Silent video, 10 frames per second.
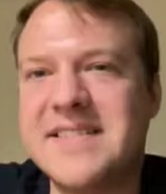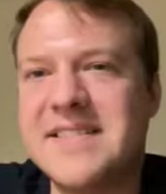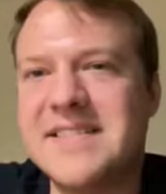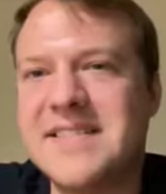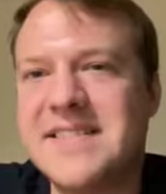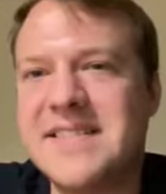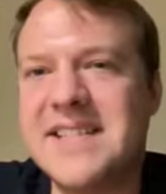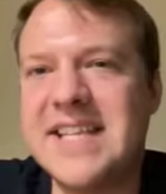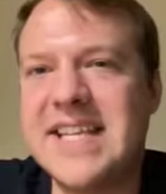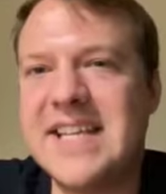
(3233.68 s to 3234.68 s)
the
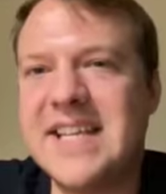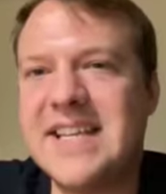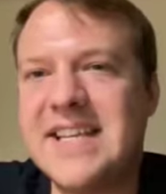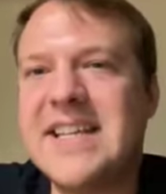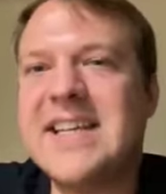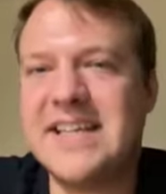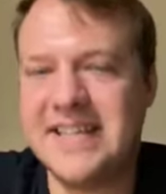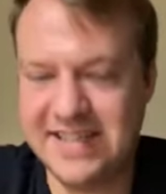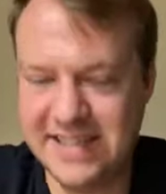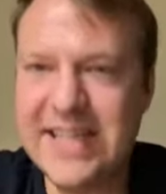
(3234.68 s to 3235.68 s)
stumble.
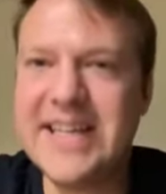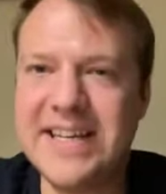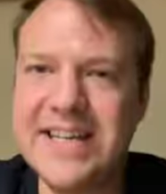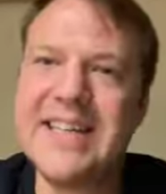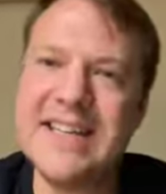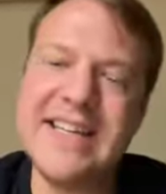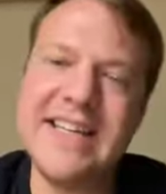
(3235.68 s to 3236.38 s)
It trips you up.